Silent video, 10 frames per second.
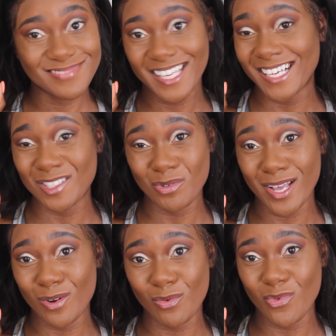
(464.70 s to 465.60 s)
Can't do
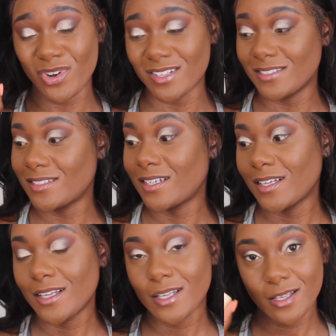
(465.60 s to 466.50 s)
that no more.
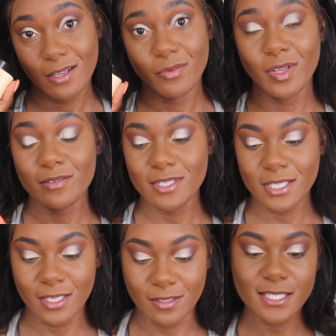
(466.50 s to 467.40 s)
We're gonna
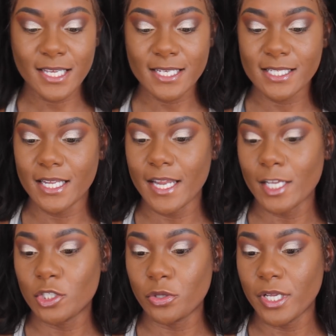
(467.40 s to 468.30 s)
see. It says the
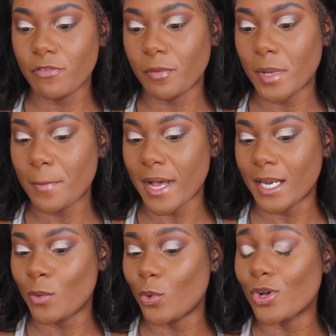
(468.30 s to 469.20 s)
natural heat from your
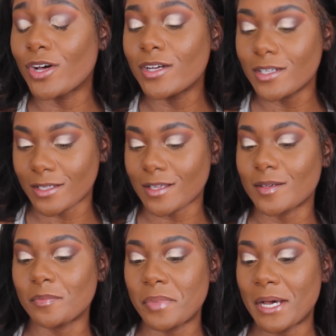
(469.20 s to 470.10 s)
body will cook
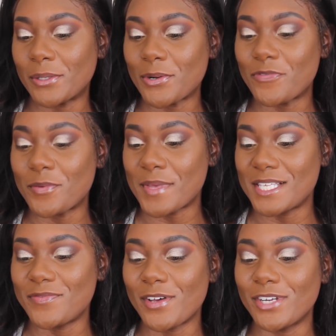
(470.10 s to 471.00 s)
powder over
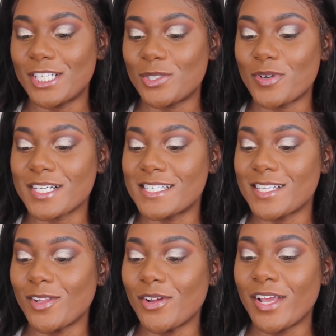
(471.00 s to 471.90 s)
base, foundation, or
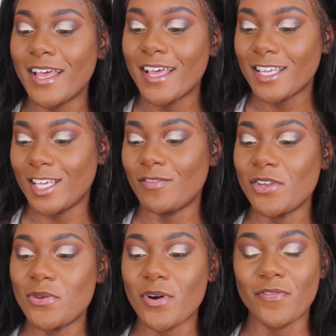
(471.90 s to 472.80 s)
concealer,
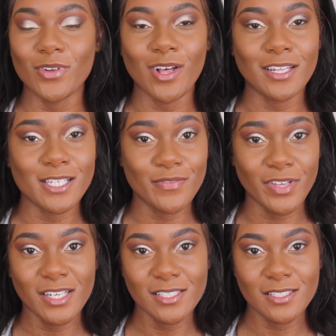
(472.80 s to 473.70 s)
giving you a flawless
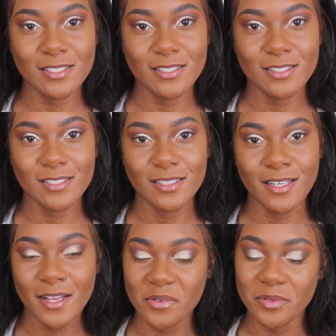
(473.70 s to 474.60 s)
finish.
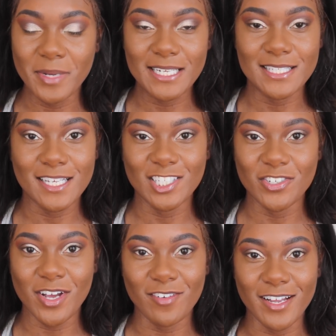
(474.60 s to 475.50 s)
We're about to
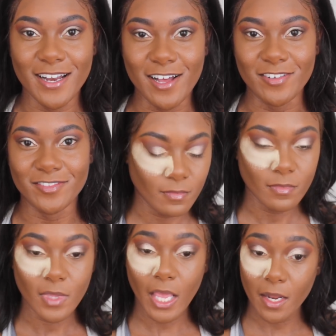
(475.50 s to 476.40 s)
test you out right now.
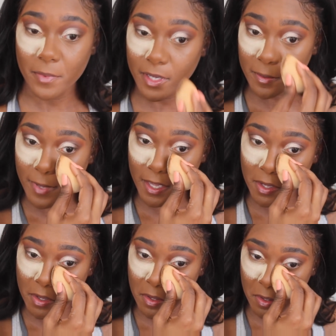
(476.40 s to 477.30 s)
And I'm gonna
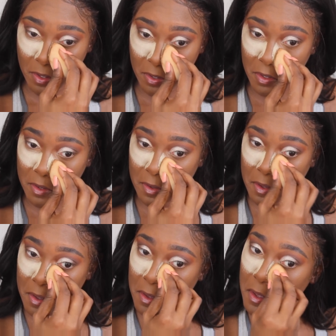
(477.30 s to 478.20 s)
bake.
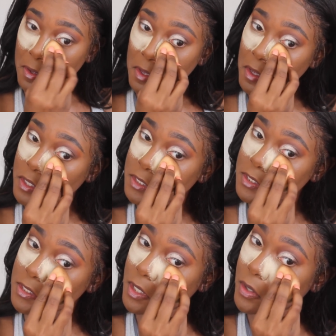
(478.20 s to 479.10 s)

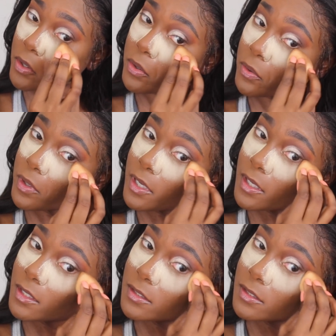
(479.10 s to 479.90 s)
So